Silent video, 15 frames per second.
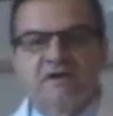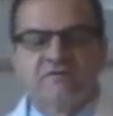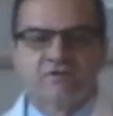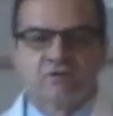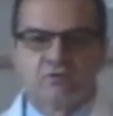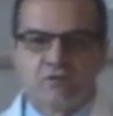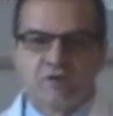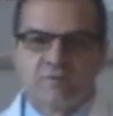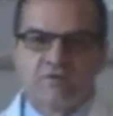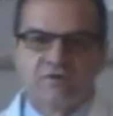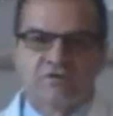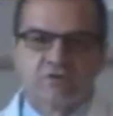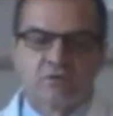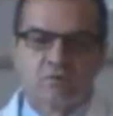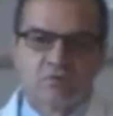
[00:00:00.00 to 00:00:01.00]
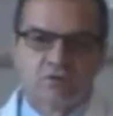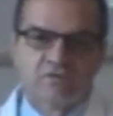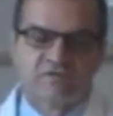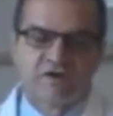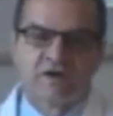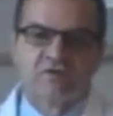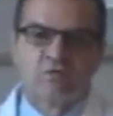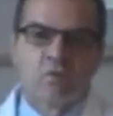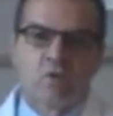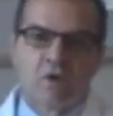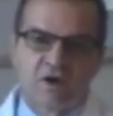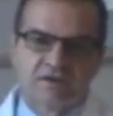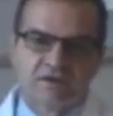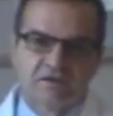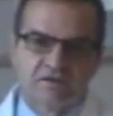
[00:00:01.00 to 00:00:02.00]
of your treatment to remove
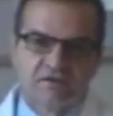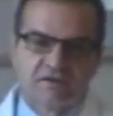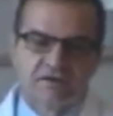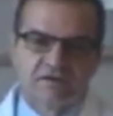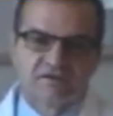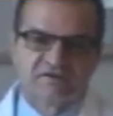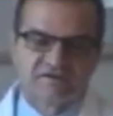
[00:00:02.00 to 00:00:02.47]
unwanted